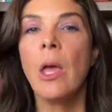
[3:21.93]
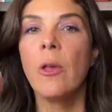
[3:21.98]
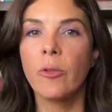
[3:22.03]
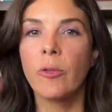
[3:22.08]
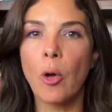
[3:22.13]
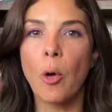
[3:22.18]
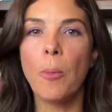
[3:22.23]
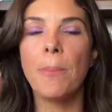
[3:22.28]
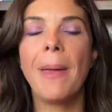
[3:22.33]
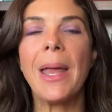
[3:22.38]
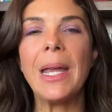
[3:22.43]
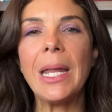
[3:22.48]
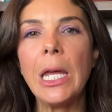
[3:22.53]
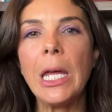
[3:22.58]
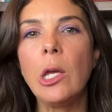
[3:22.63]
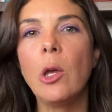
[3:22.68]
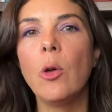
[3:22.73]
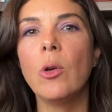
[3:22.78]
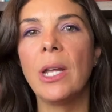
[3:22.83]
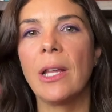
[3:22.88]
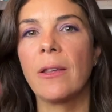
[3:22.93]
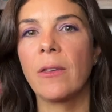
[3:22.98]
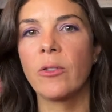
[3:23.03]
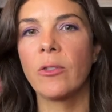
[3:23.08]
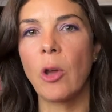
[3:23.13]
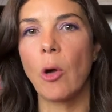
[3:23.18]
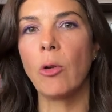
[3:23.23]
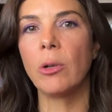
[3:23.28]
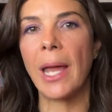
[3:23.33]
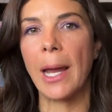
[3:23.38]
So many units
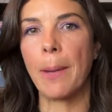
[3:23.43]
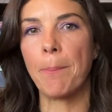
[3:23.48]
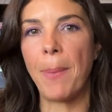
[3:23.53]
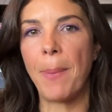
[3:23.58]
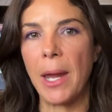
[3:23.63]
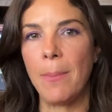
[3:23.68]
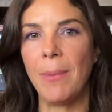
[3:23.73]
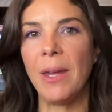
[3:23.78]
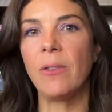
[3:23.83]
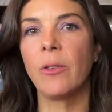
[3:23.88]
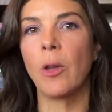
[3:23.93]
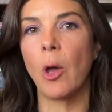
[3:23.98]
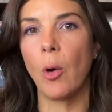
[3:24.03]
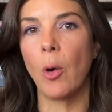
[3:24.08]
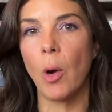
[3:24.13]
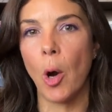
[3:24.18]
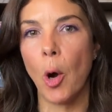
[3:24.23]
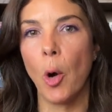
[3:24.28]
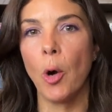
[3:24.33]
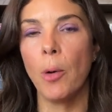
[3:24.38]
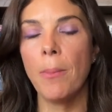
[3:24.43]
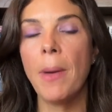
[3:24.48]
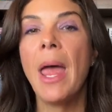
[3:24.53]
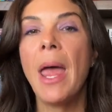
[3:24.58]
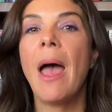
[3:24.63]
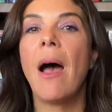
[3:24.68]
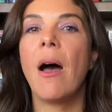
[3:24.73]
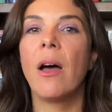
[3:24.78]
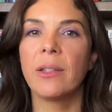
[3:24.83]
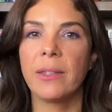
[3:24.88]
don't let babies go home
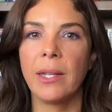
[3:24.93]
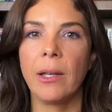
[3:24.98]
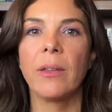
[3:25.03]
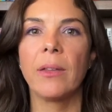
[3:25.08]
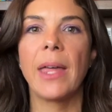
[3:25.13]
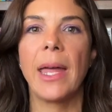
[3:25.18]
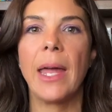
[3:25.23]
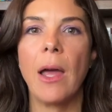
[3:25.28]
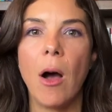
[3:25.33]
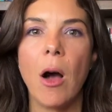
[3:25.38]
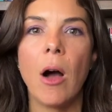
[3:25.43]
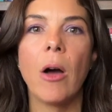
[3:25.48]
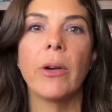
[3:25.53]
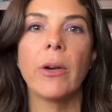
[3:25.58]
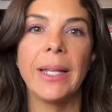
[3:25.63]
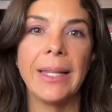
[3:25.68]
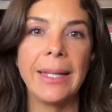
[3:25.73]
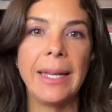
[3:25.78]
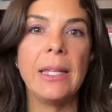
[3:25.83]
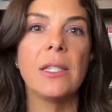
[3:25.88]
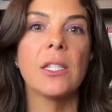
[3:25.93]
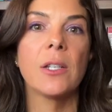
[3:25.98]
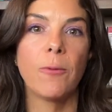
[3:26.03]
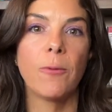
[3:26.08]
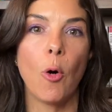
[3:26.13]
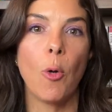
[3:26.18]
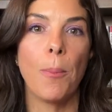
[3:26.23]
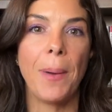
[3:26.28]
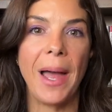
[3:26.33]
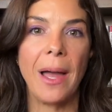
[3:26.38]
until they are at least
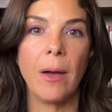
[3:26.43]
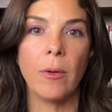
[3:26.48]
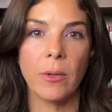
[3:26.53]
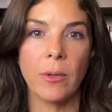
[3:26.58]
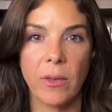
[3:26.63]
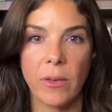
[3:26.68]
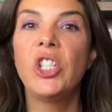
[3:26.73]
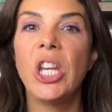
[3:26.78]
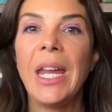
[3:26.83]
four pounds pounds.